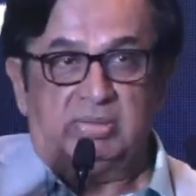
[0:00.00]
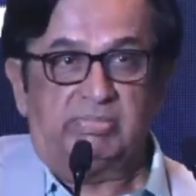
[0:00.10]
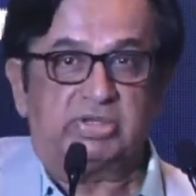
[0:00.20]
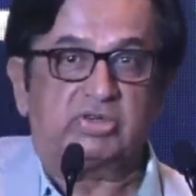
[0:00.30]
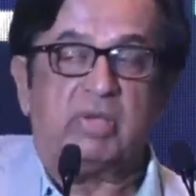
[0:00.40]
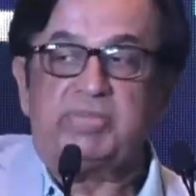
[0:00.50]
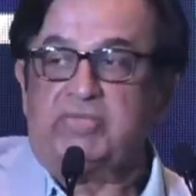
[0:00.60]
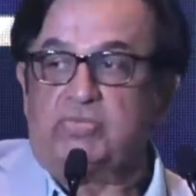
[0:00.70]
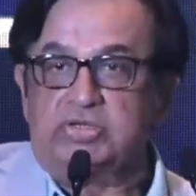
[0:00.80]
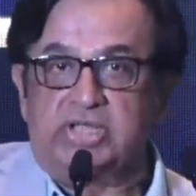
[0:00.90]
which copy
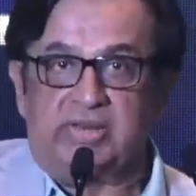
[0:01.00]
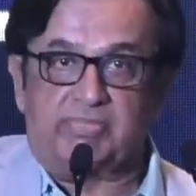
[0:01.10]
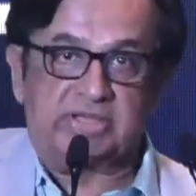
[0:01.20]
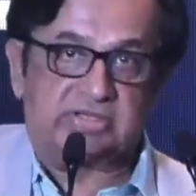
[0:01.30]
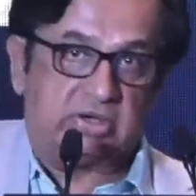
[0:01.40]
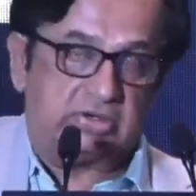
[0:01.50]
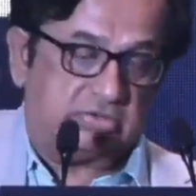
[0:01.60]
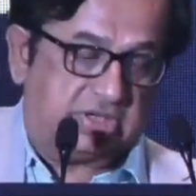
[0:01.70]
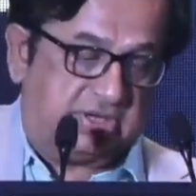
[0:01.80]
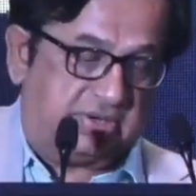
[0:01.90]
of course I passed on to
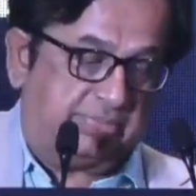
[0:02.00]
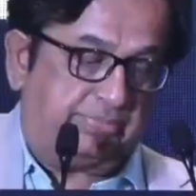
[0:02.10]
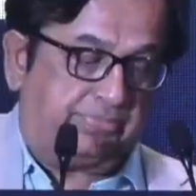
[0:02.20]
the